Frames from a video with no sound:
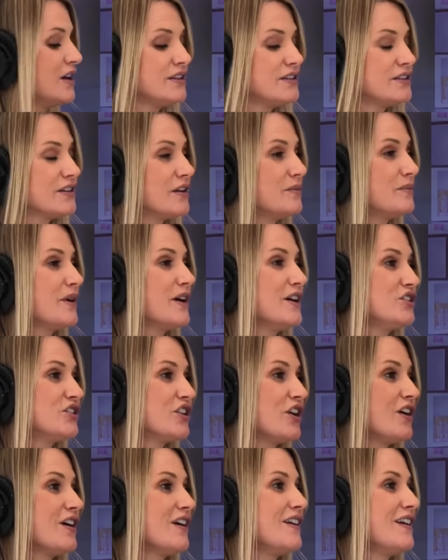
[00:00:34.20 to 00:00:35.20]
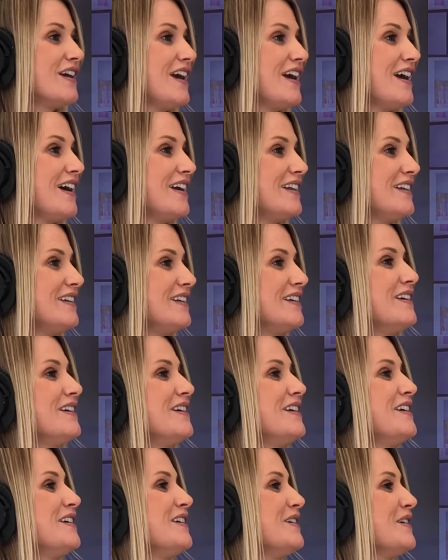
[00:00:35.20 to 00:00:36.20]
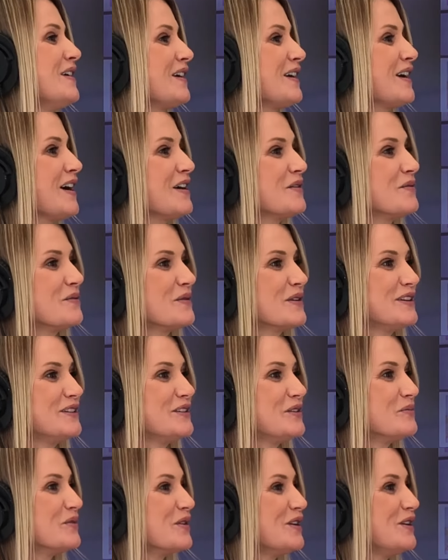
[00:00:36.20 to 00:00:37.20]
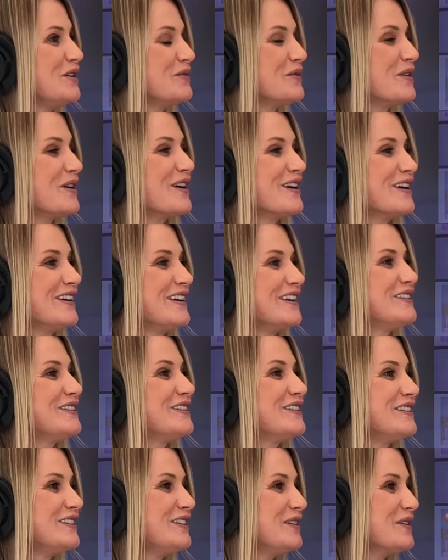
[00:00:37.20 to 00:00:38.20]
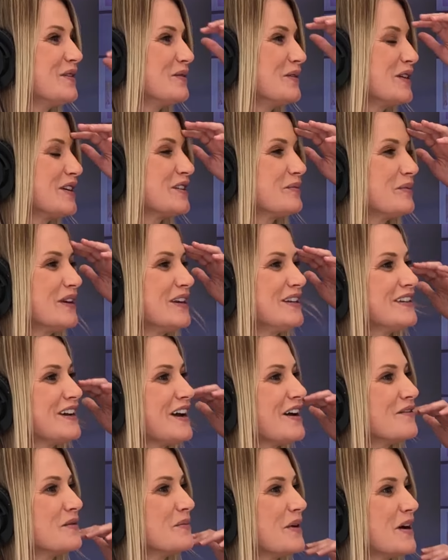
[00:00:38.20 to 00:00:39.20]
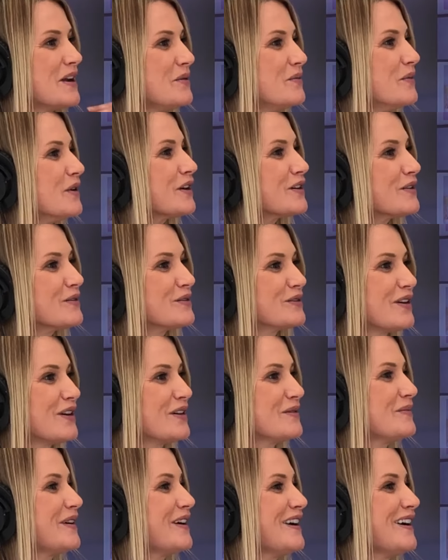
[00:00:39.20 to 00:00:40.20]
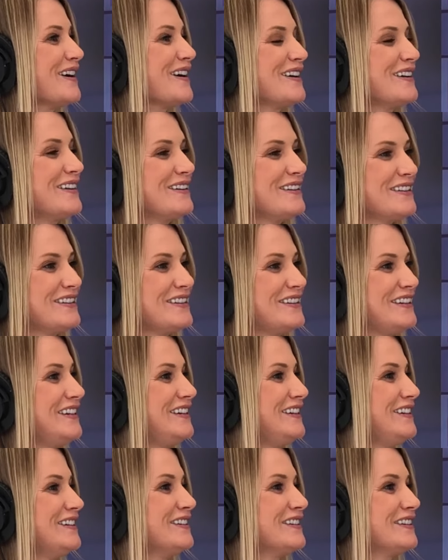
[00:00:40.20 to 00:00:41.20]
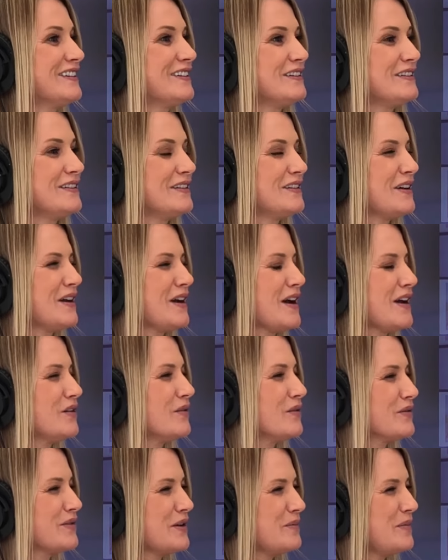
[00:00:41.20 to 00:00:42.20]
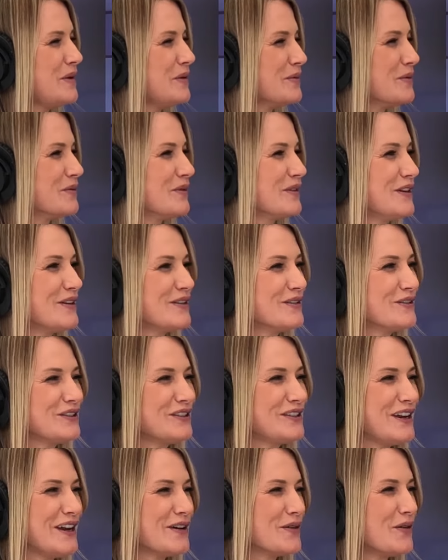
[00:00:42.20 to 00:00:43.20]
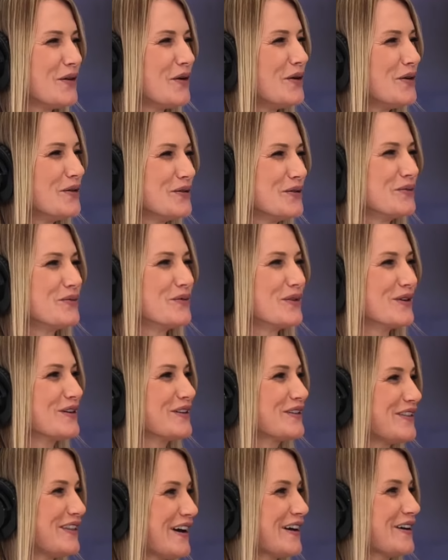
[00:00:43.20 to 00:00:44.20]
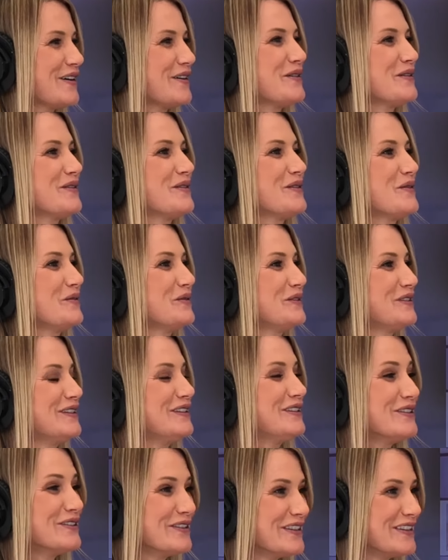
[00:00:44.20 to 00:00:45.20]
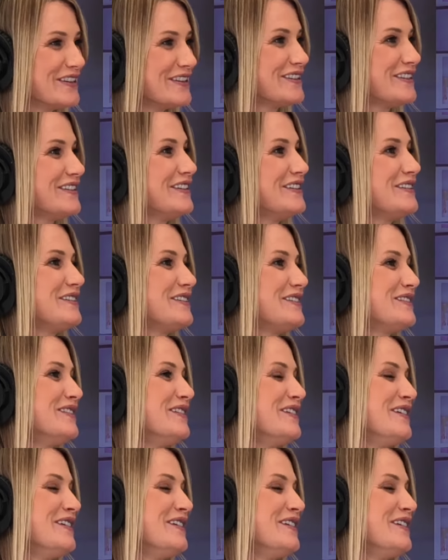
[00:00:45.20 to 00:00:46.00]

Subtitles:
done by John. And kind of wanted to bring you on and explain to everybody what goes on behind scenes, and I don't think people really understand all the work that goes into this. It's